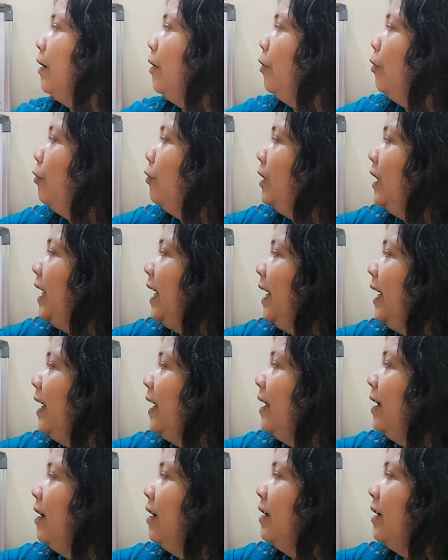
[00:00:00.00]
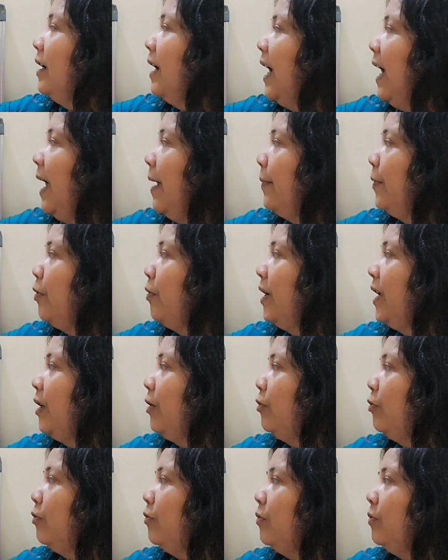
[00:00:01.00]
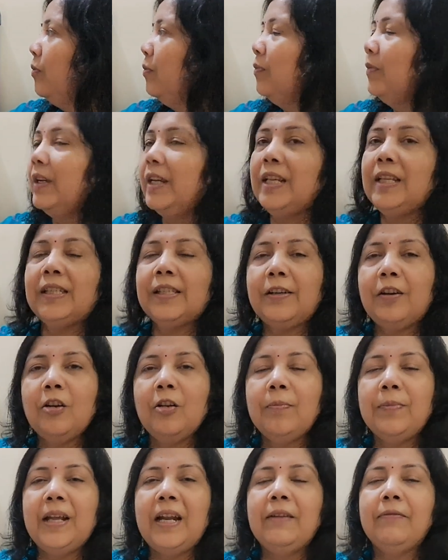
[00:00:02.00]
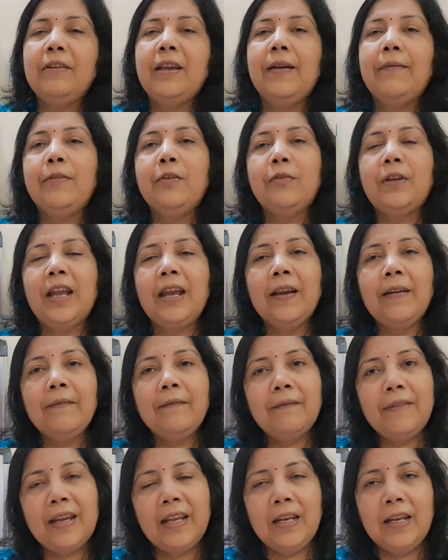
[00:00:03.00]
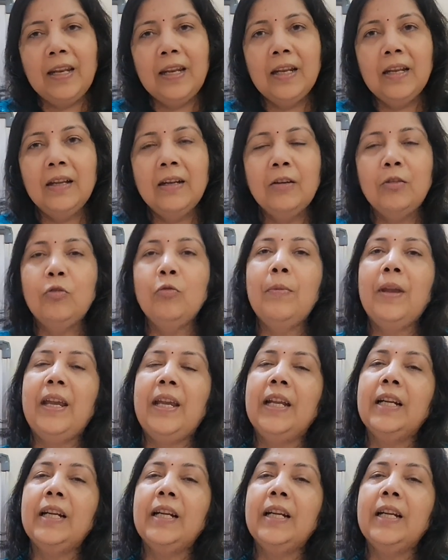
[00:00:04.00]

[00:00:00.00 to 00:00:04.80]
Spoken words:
Only here I am going to, instead of that we have to take will to make